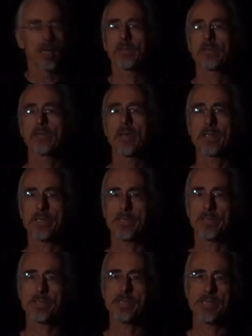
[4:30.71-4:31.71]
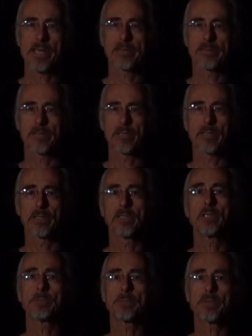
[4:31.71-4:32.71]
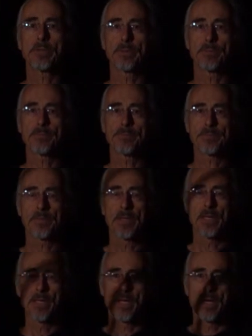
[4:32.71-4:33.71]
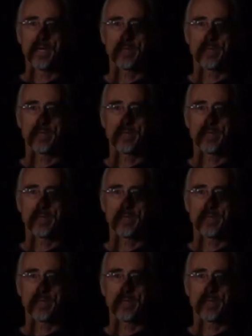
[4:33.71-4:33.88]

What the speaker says: slots to save the hoop to.